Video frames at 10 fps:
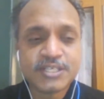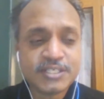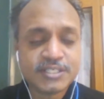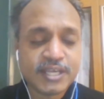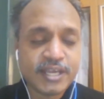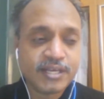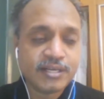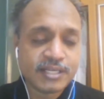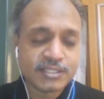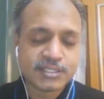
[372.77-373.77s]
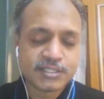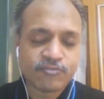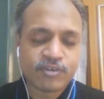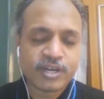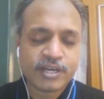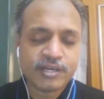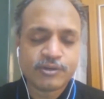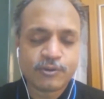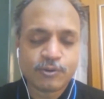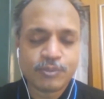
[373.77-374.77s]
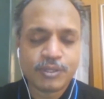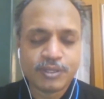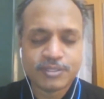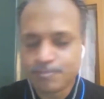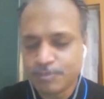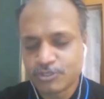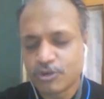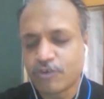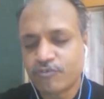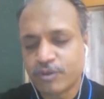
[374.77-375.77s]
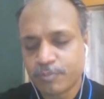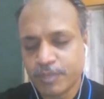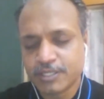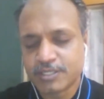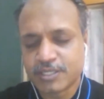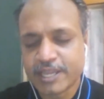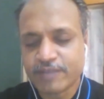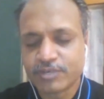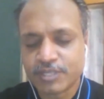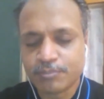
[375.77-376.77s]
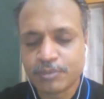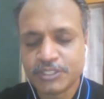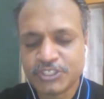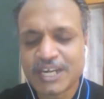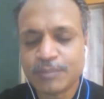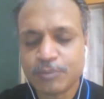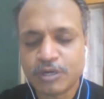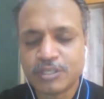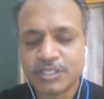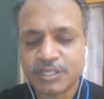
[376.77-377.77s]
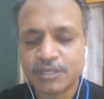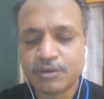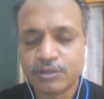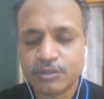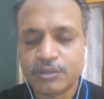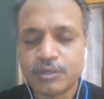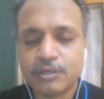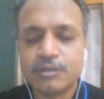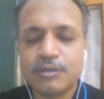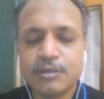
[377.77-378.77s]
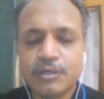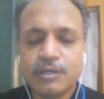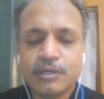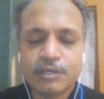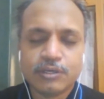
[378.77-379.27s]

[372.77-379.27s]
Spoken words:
So agent is, again, as it's defined, it could be a simple software piece, like for example a chatbot sitting on your